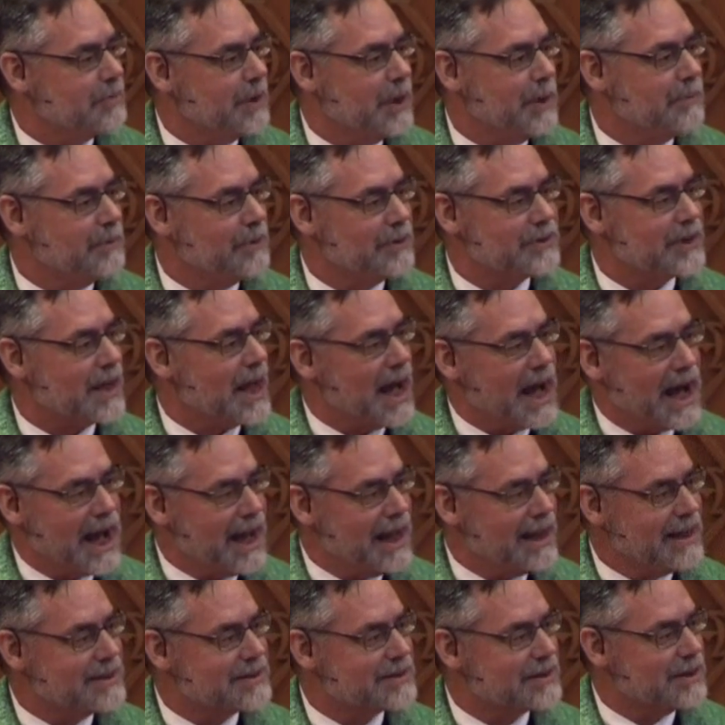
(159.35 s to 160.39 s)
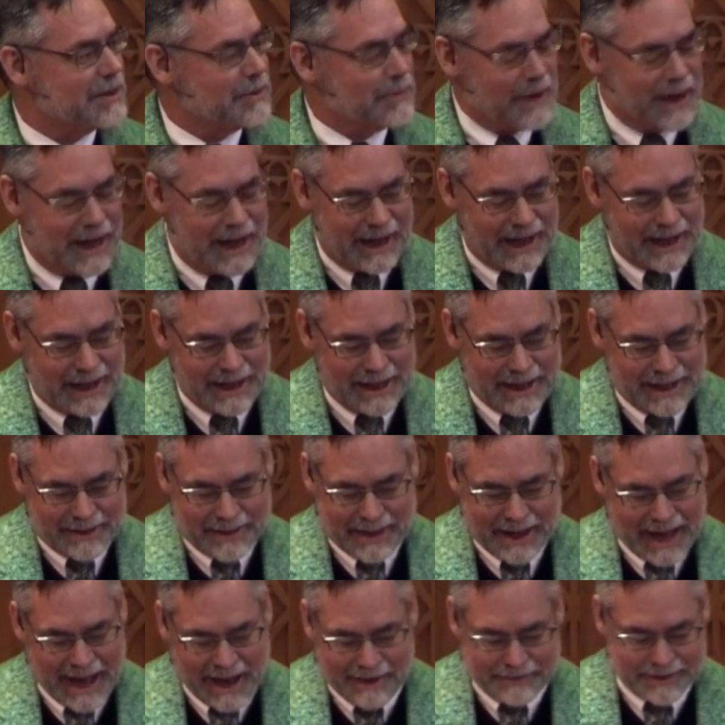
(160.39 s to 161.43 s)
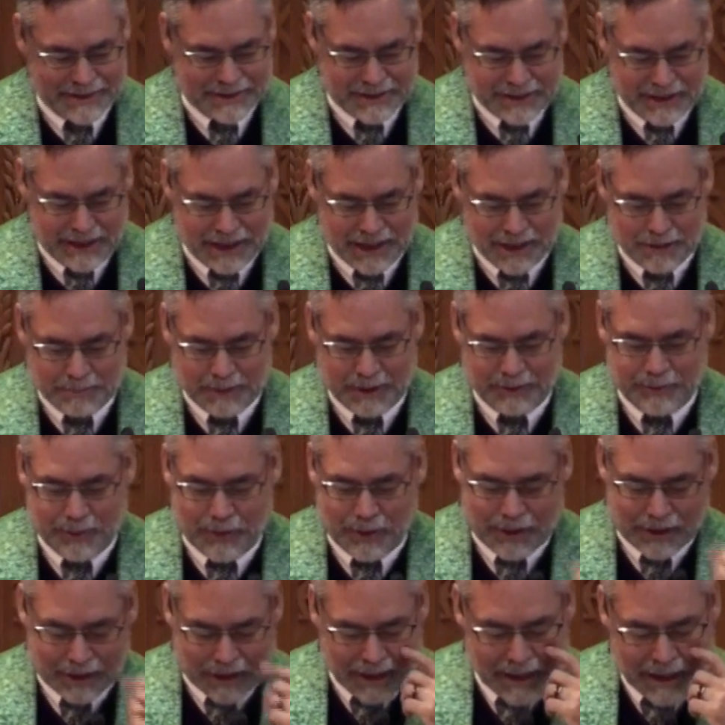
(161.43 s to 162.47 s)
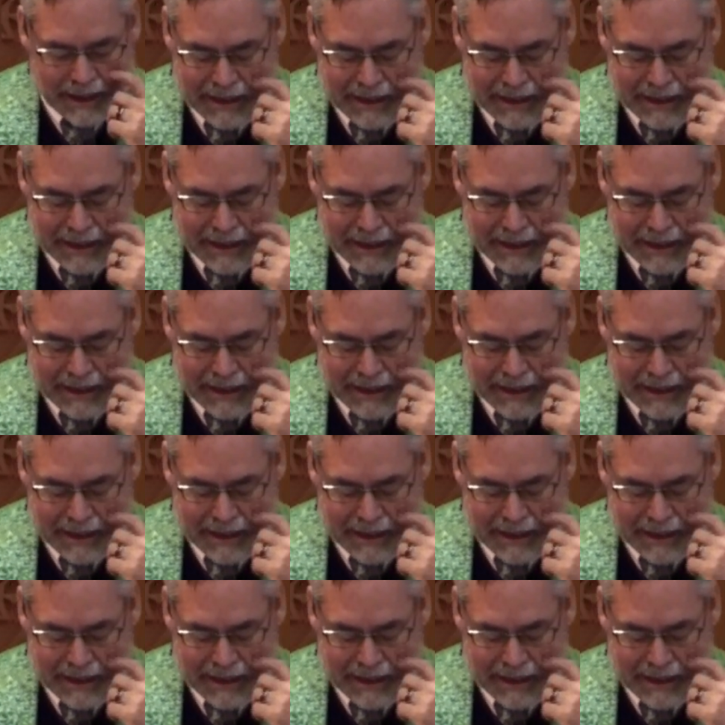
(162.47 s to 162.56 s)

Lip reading: people's eyes in a way they haven't seen it before.